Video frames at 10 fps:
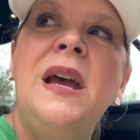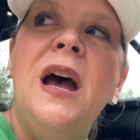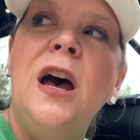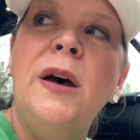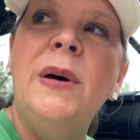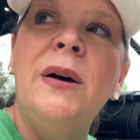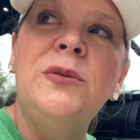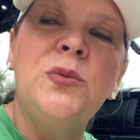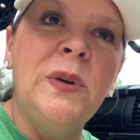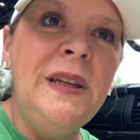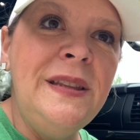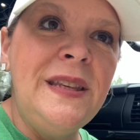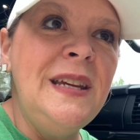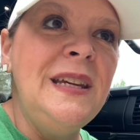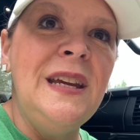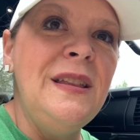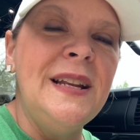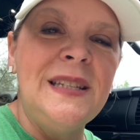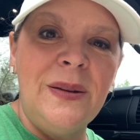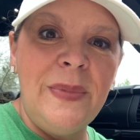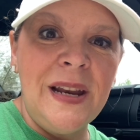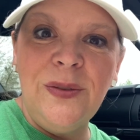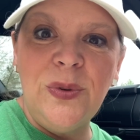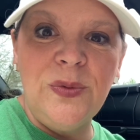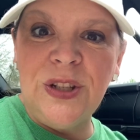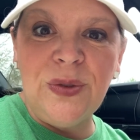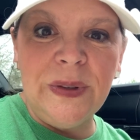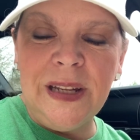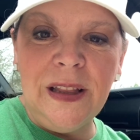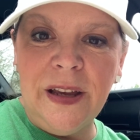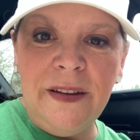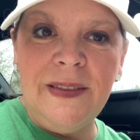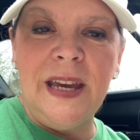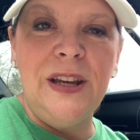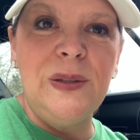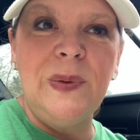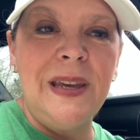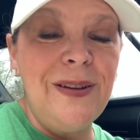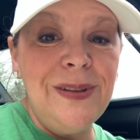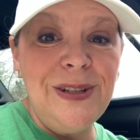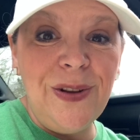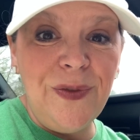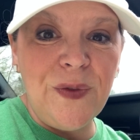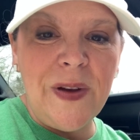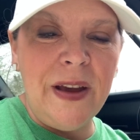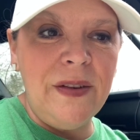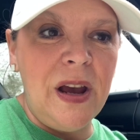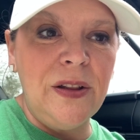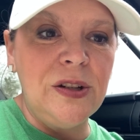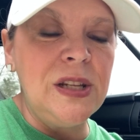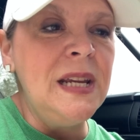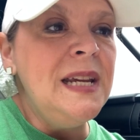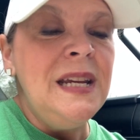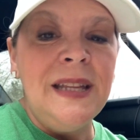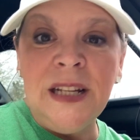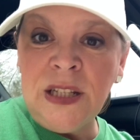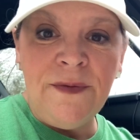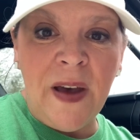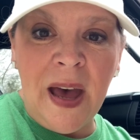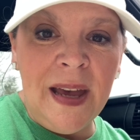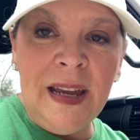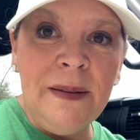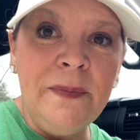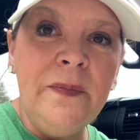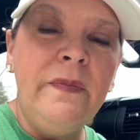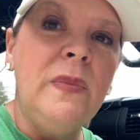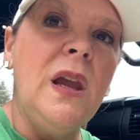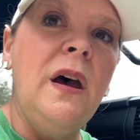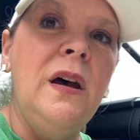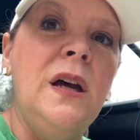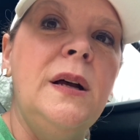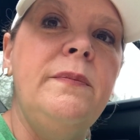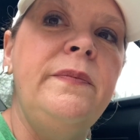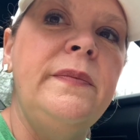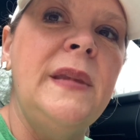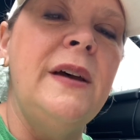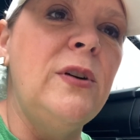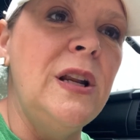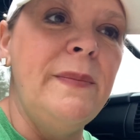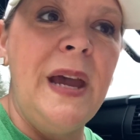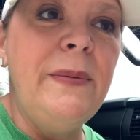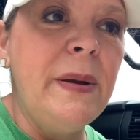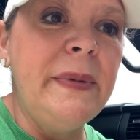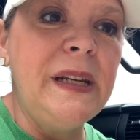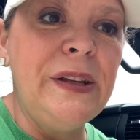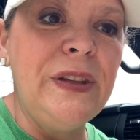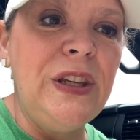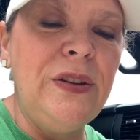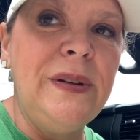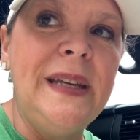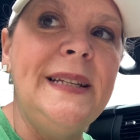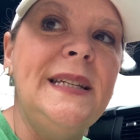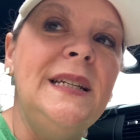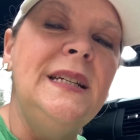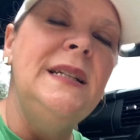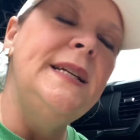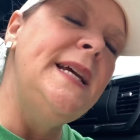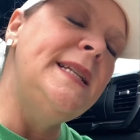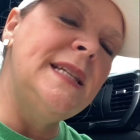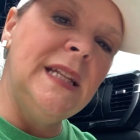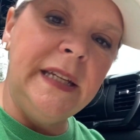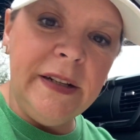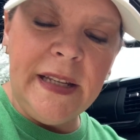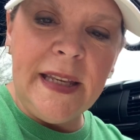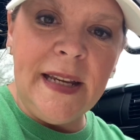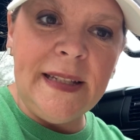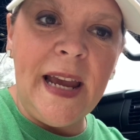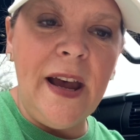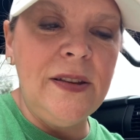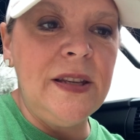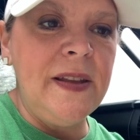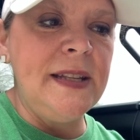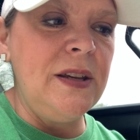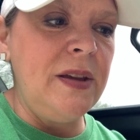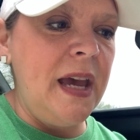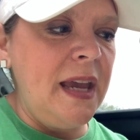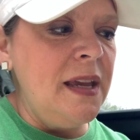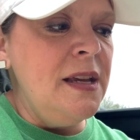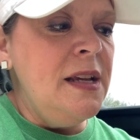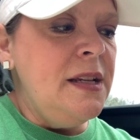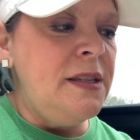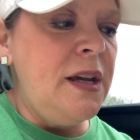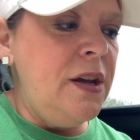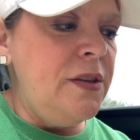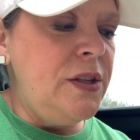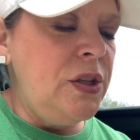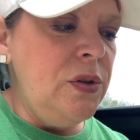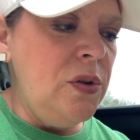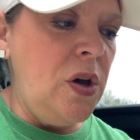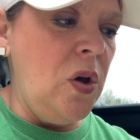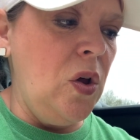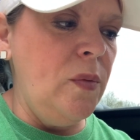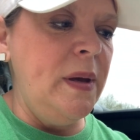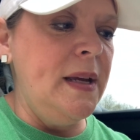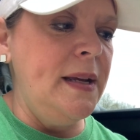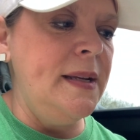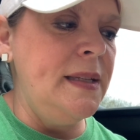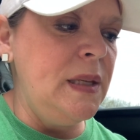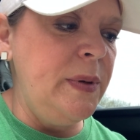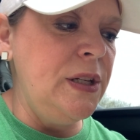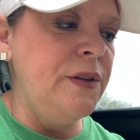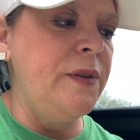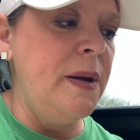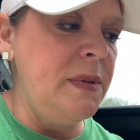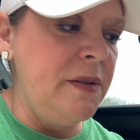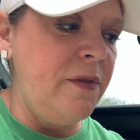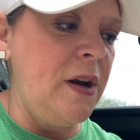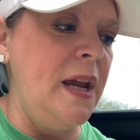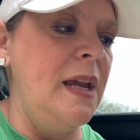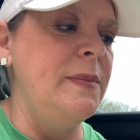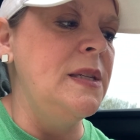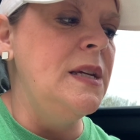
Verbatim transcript: Um, I was really thinking that somebody would just really love those, but they only sold for $5. That's fine. Um, I've already made my money on the unit. It's clearing things out, so that's okay. So the two Colemans, the picture frames, the frames,